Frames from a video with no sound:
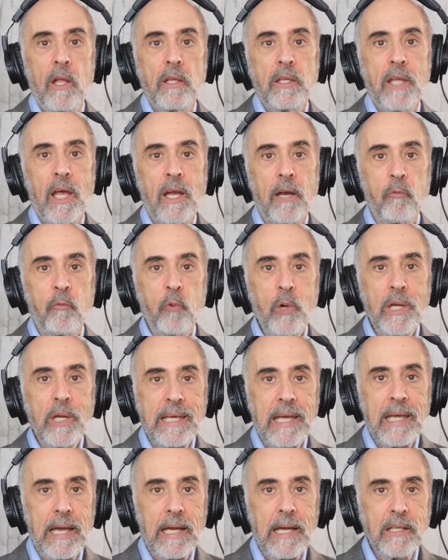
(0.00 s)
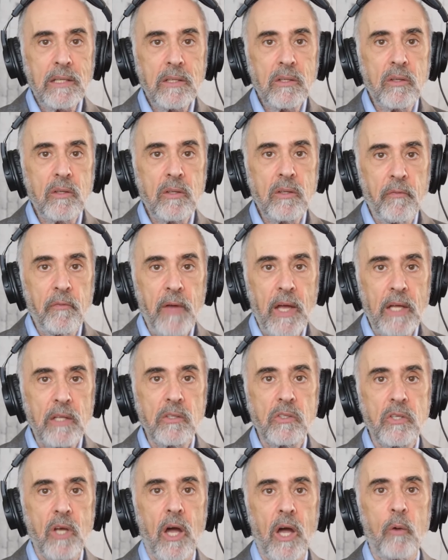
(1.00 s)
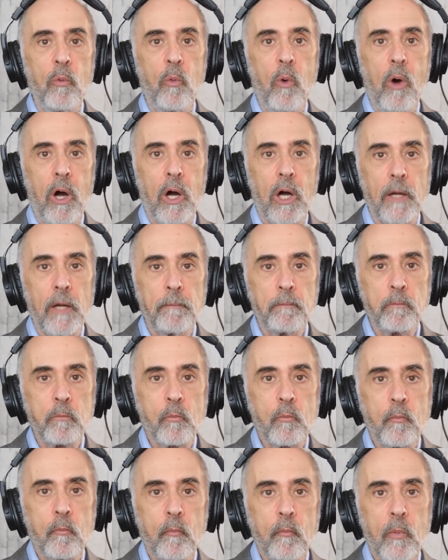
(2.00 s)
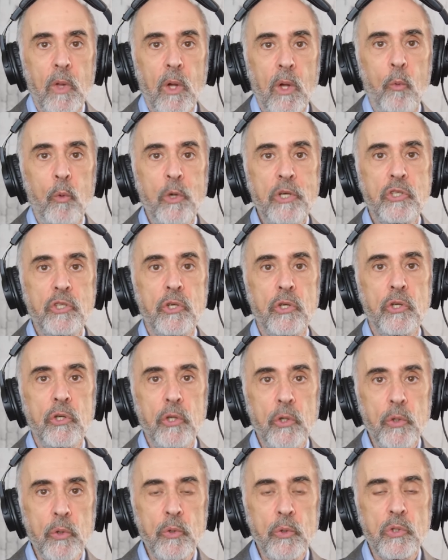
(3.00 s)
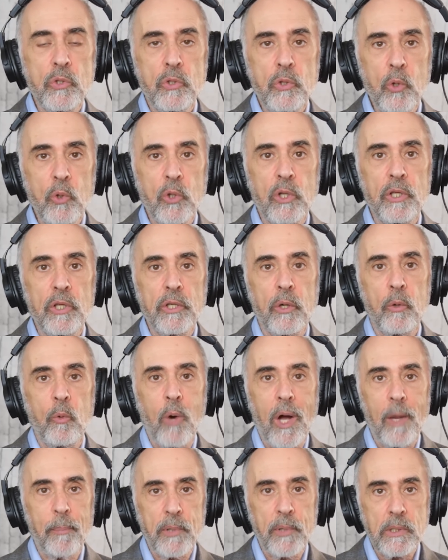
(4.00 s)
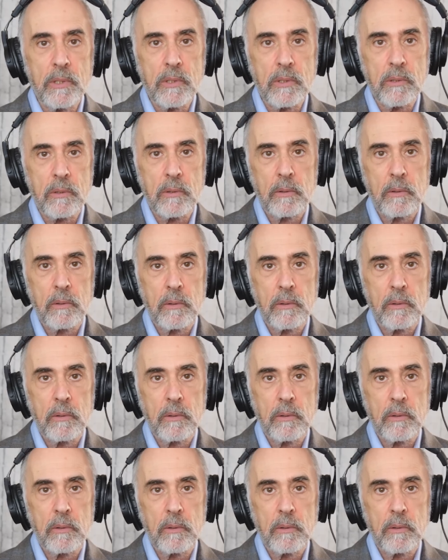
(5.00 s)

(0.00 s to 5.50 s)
that if we can't defend Taiwan, we should use nuclear weapons.